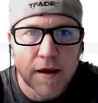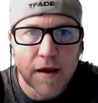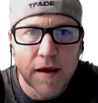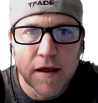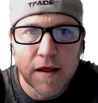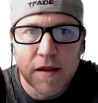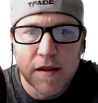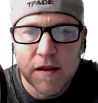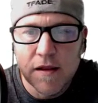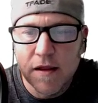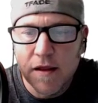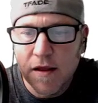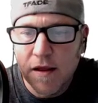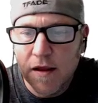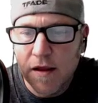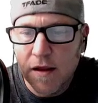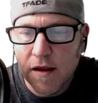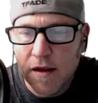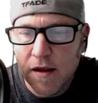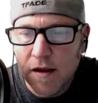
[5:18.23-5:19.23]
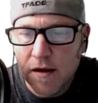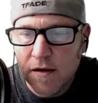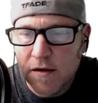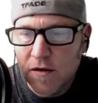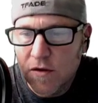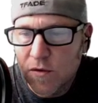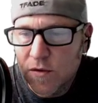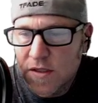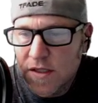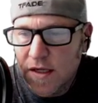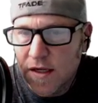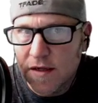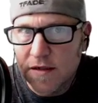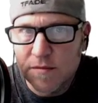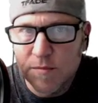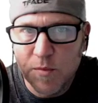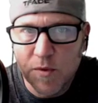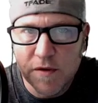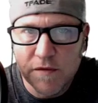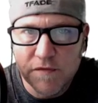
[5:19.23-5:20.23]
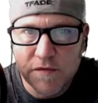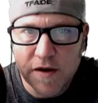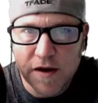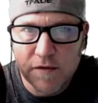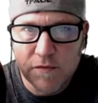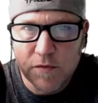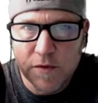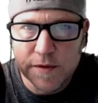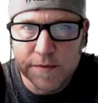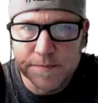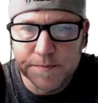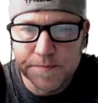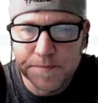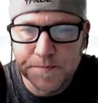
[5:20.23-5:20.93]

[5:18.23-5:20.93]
And then QTS 0.51.